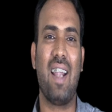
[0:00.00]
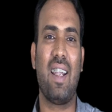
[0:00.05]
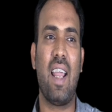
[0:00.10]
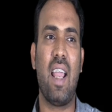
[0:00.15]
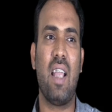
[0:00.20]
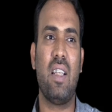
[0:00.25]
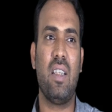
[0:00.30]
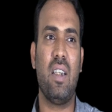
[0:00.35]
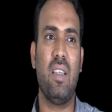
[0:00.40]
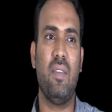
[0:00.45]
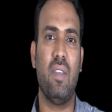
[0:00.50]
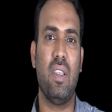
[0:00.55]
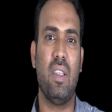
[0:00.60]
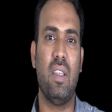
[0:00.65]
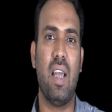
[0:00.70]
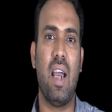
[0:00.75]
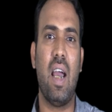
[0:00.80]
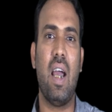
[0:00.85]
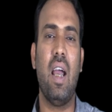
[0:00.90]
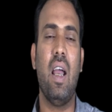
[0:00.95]
attaching
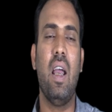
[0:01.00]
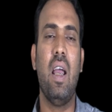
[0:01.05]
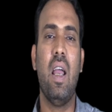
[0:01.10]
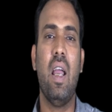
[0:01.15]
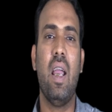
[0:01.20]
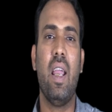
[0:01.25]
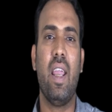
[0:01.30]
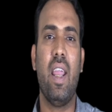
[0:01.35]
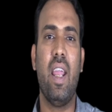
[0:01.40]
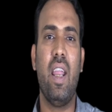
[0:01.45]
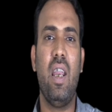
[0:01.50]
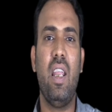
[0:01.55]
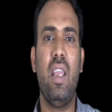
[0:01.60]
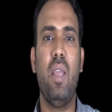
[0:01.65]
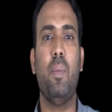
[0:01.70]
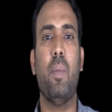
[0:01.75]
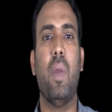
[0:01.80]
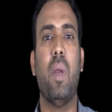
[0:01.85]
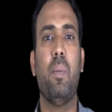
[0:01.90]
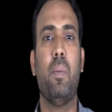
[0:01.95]
with the
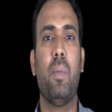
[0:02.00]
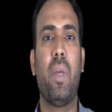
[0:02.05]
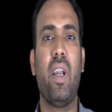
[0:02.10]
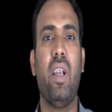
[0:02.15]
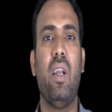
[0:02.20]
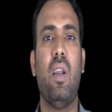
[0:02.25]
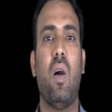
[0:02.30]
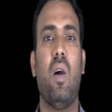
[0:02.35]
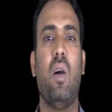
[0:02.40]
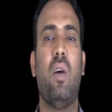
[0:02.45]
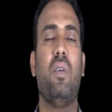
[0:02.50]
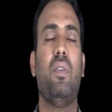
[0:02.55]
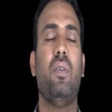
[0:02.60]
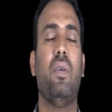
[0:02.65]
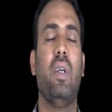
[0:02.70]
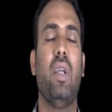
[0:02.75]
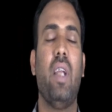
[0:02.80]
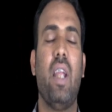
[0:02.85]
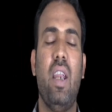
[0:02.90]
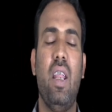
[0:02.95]
any membrane of